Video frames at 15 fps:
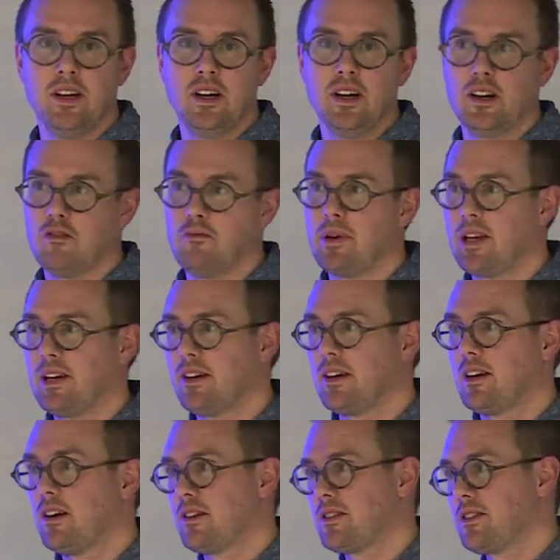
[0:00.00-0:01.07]
of building a
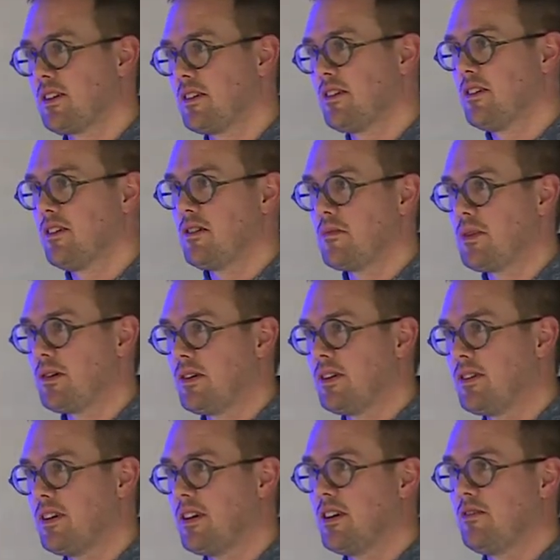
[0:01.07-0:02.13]
lasting
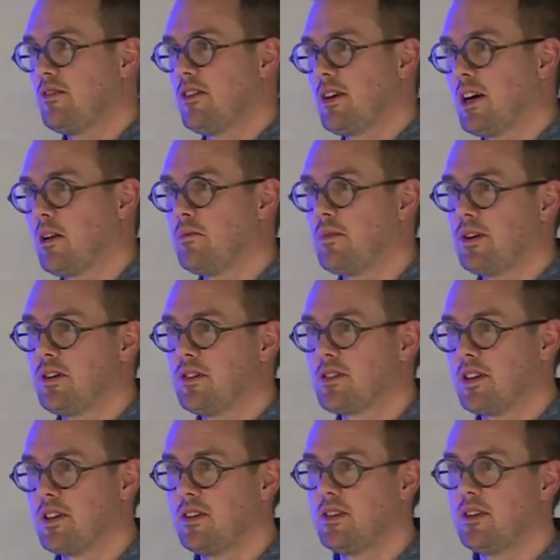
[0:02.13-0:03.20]
community of developers
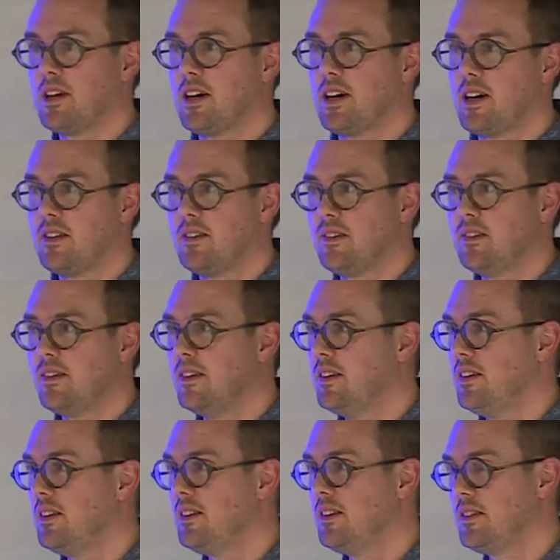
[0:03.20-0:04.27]
and, and
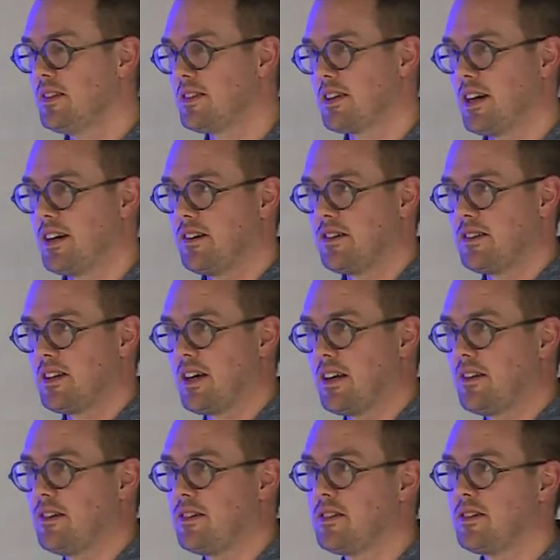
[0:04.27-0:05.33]
designers and
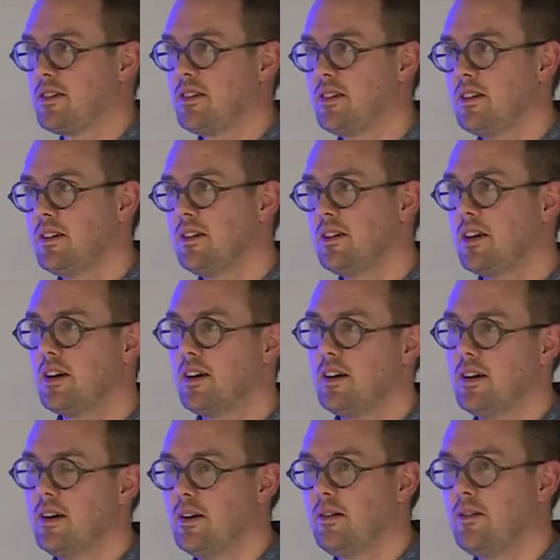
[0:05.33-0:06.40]
others
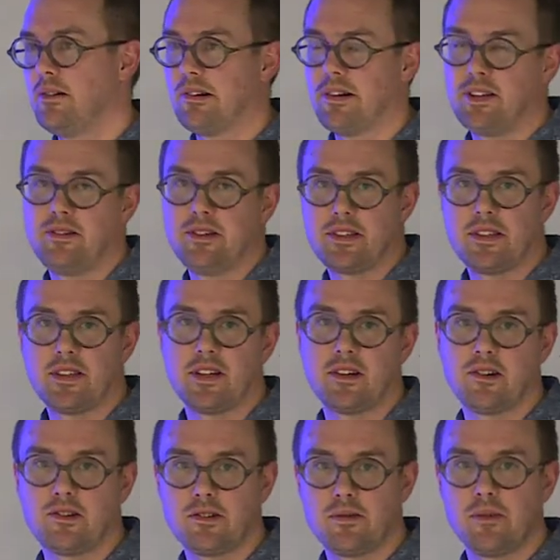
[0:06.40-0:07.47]
uh, who are interested in
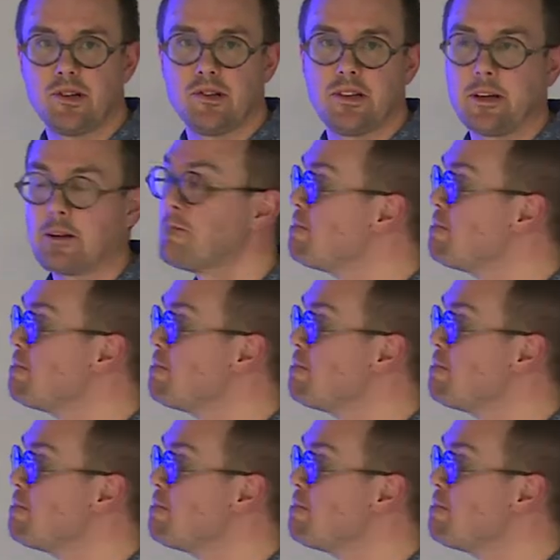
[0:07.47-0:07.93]
contributing.